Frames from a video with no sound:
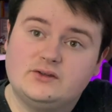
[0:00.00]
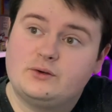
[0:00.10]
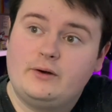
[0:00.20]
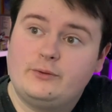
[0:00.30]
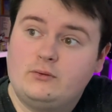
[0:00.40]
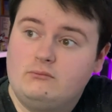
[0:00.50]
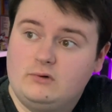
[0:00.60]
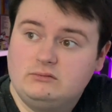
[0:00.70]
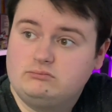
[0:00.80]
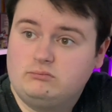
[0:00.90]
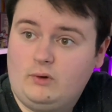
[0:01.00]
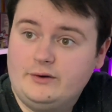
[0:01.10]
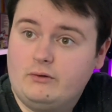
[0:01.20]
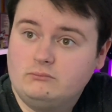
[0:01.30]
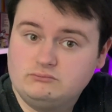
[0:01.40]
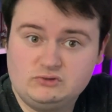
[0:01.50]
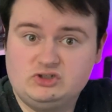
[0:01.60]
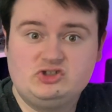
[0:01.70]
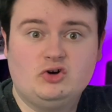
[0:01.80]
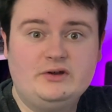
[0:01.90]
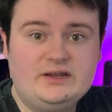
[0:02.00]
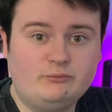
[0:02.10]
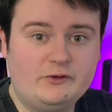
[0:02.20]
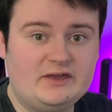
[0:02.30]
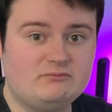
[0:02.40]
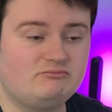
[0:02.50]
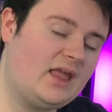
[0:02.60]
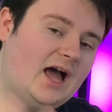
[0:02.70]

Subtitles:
So I thought, well, why not just join in with it?